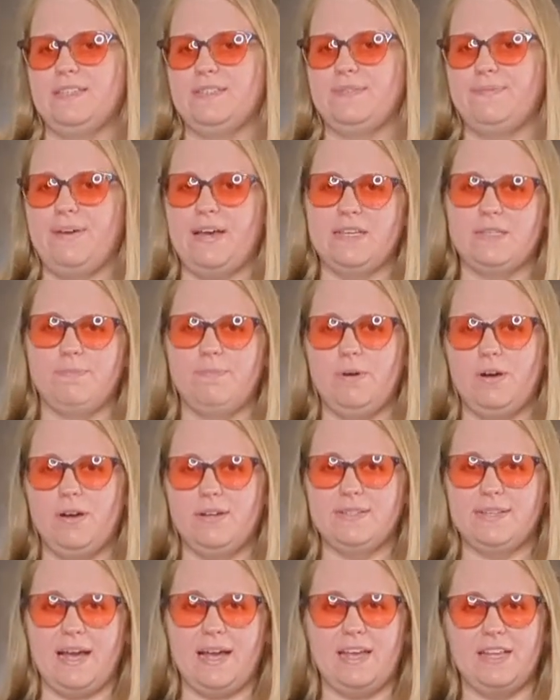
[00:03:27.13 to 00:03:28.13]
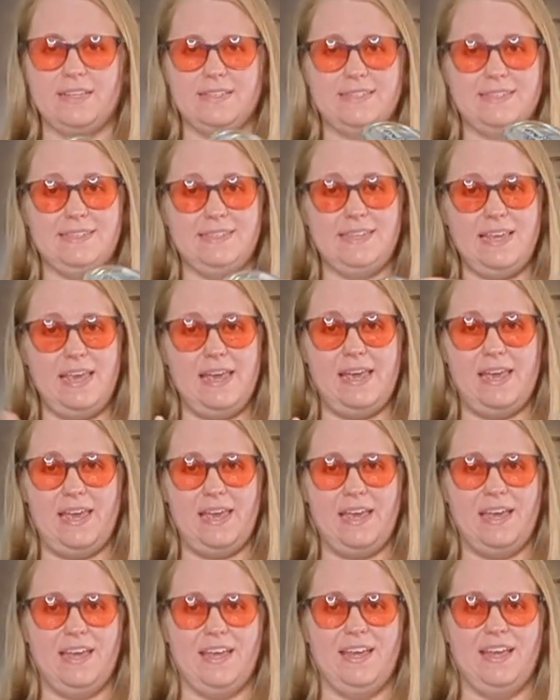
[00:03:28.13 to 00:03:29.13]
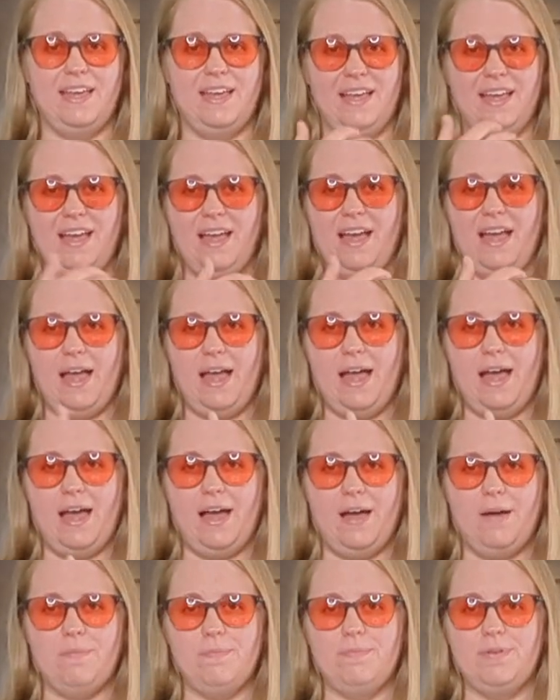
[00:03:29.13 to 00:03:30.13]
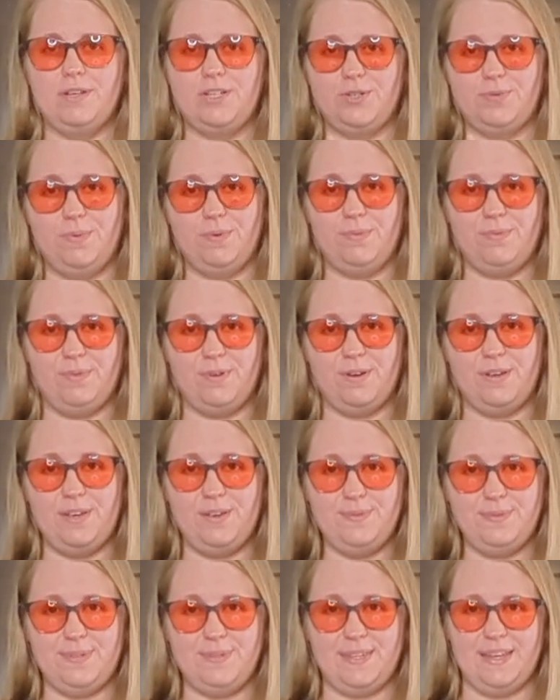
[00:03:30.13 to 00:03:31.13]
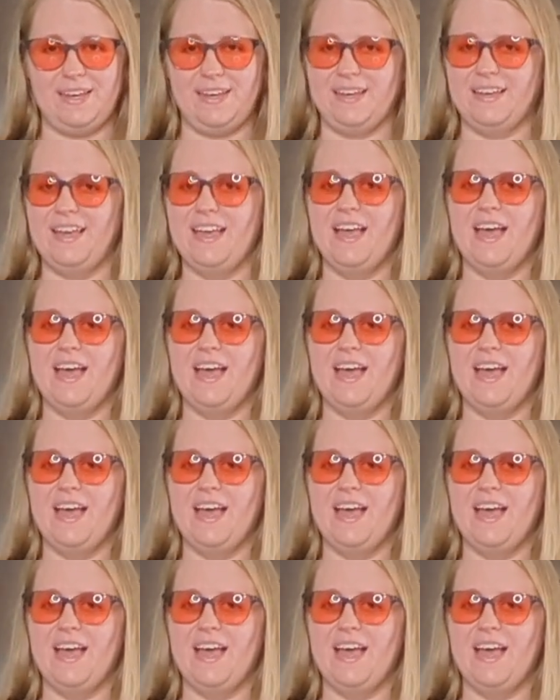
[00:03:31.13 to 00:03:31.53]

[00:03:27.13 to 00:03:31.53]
as fast because I could see how much we were using.